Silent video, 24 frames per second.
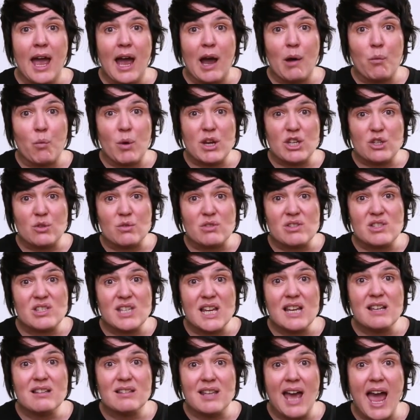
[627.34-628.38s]
And when you
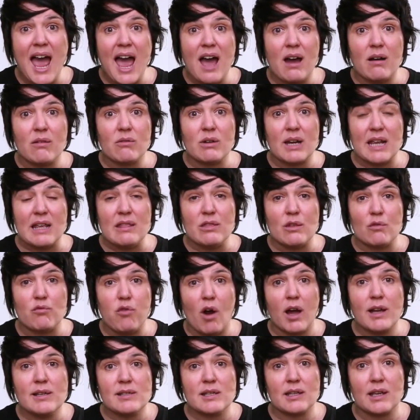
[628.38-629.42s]
sit down in the
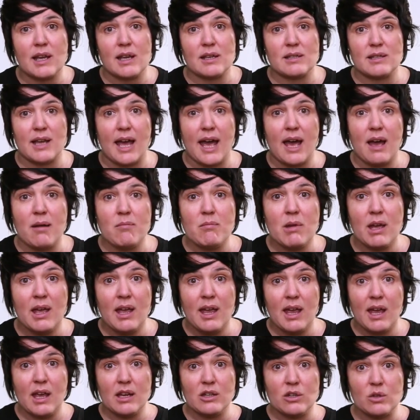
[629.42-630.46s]
writing exam
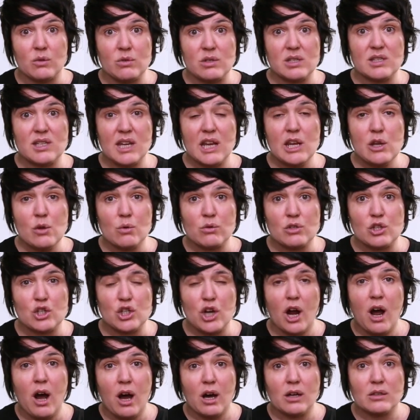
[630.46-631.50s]
and you see your
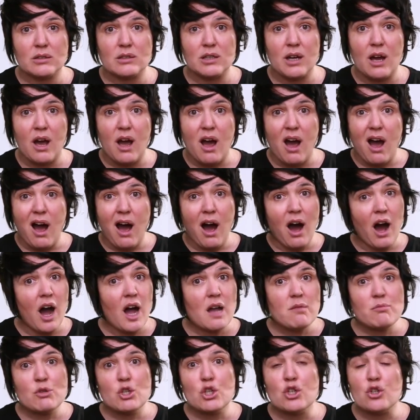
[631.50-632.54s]
chart,
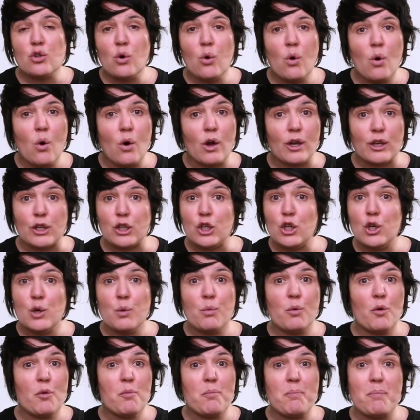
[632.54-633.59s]
I'm sure you
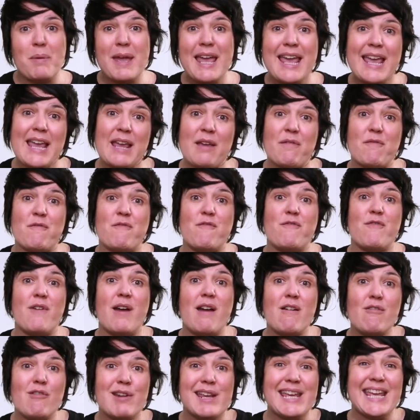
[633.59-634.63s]
will be
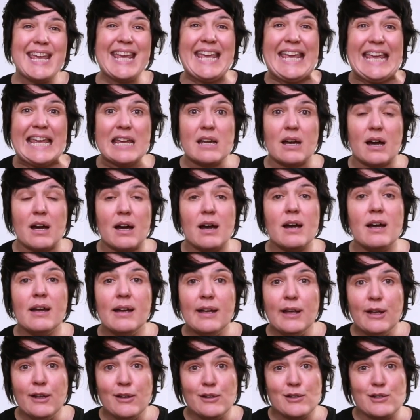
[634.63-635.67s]
very eager
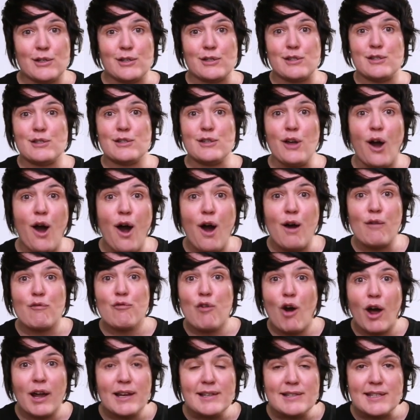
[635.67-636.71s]
to start
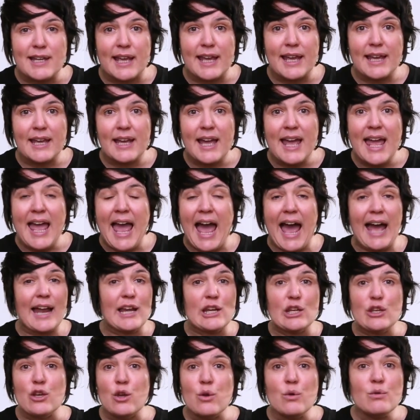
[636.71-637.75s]
writing
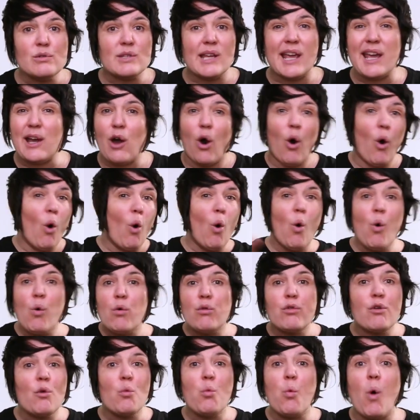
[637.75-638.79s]
and using
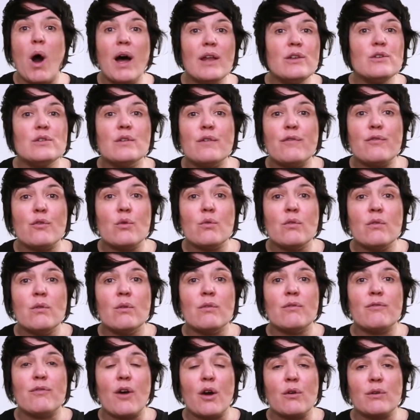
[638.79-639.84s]
all the
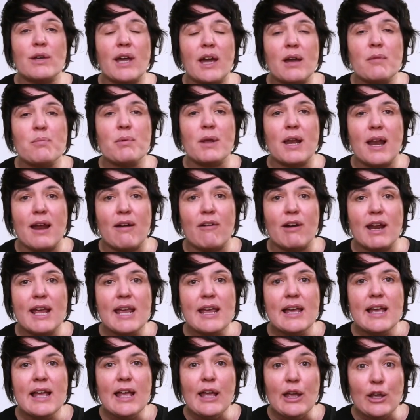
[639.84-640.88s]
wonderful
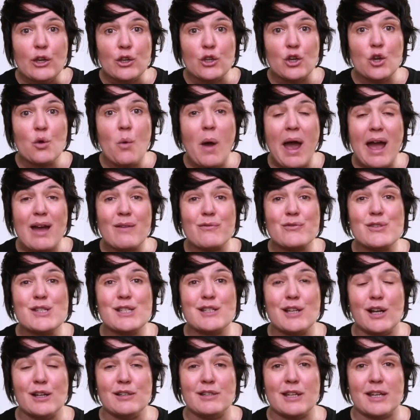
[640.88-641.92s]
vocabulary you have
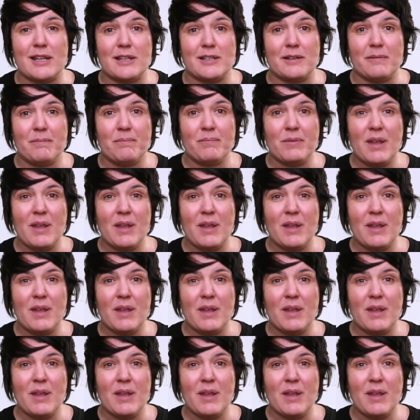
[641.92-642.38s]
studied.